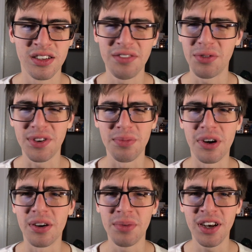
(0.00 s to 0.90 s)
I have work
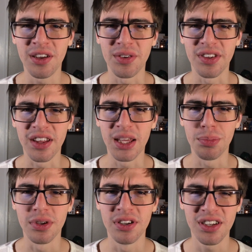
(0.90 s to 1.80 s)
tomorrow. I'm gonna go
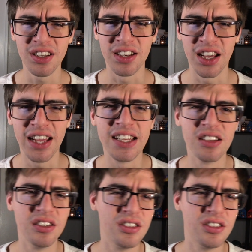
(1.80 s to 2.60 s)
sleep. Good night.